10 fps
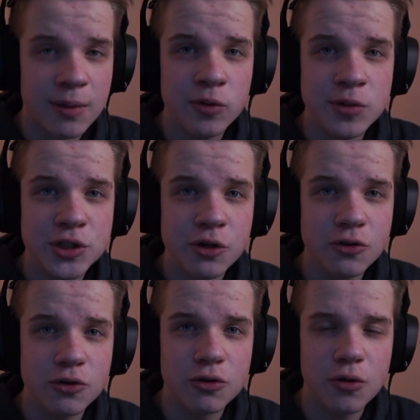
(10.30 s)
going to be
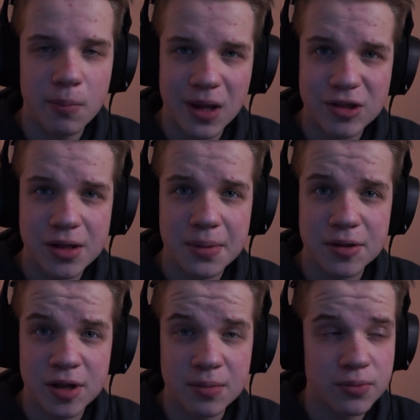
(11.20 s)
showing you my
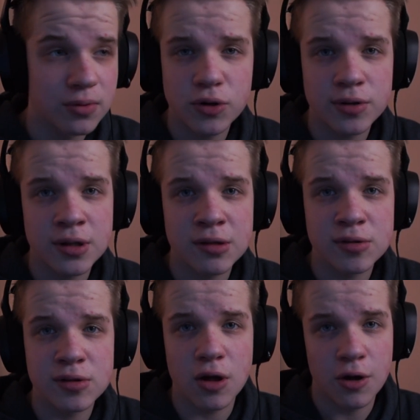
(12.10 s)
step-by-step
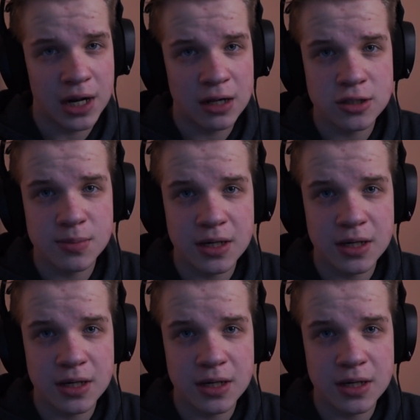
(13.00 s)
process on how to